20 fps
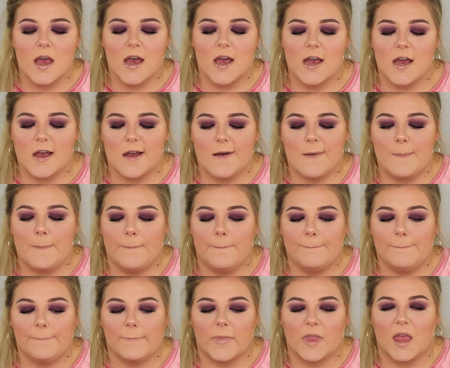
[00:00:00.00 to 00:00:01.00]

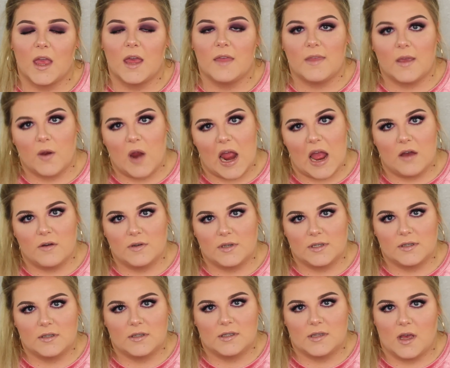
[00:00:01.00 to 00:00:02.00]
And they're out,
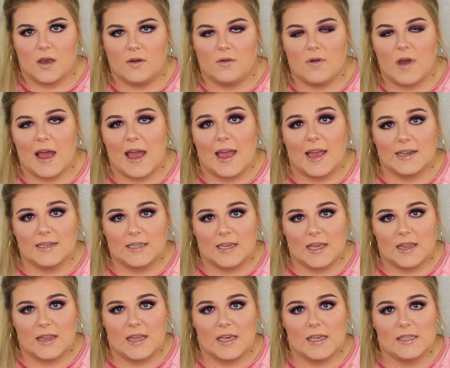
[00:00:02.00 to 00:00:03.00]
so I had to
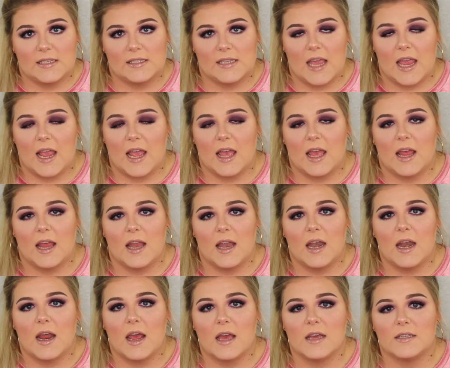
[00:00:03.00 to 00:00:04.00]
get this,
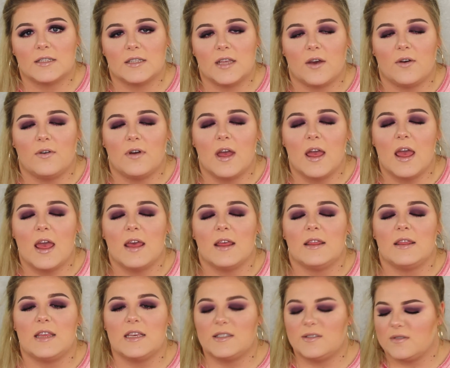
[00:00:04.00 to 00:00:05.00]
and so
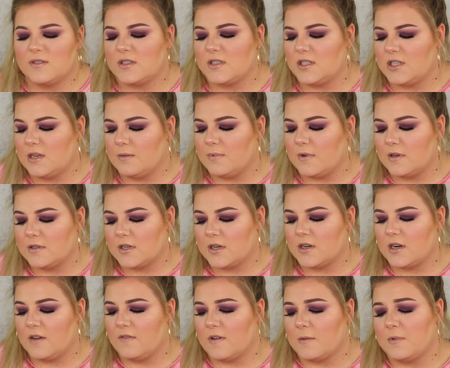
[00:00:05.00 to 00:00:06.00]
this was a cheap
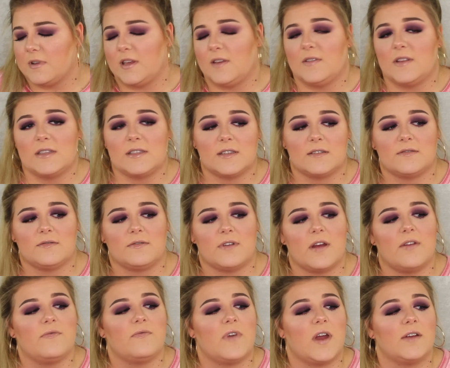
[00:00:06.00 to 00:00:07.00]
alternative. I believe this is
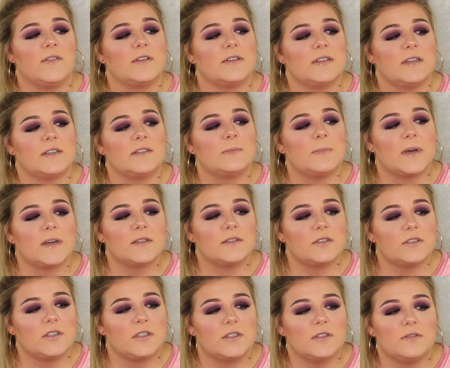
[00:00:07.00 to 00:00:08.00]
around $5 or
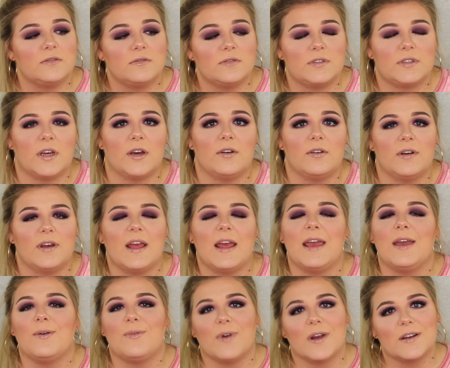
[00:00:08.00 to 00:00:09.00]
$6 too, so
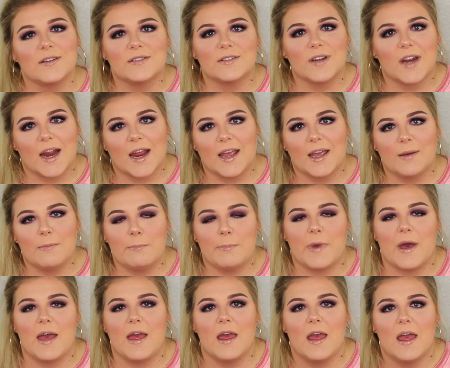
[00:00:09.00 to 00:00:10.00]
it works great,
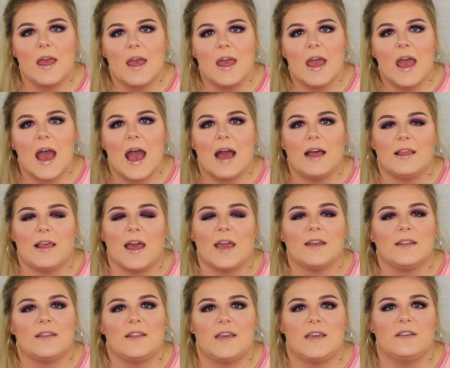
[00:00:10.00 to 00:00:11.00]
but I
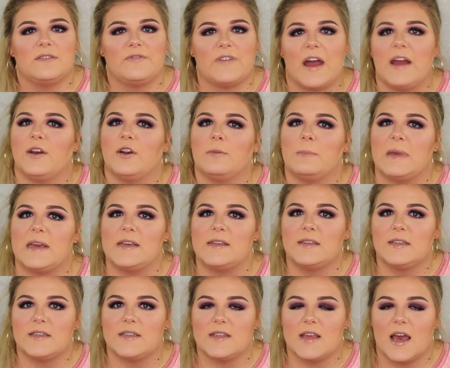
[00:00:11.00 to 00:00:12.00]
like the finer
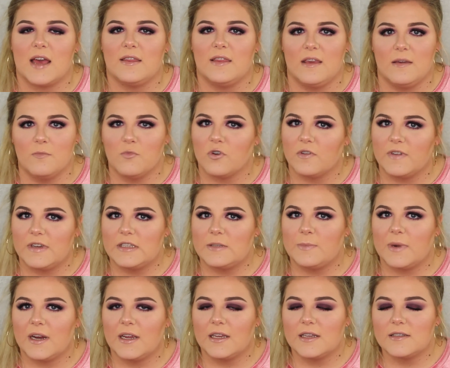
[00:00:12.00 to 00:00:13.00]
mist that the Morphe
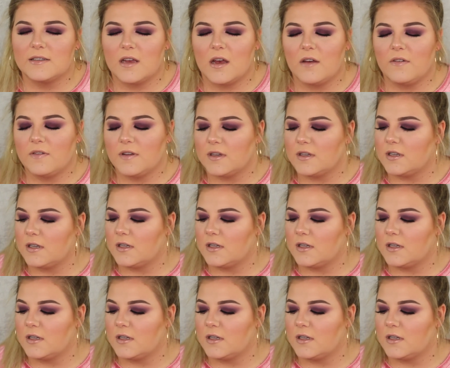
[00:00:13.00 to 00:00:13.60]
spray gives off.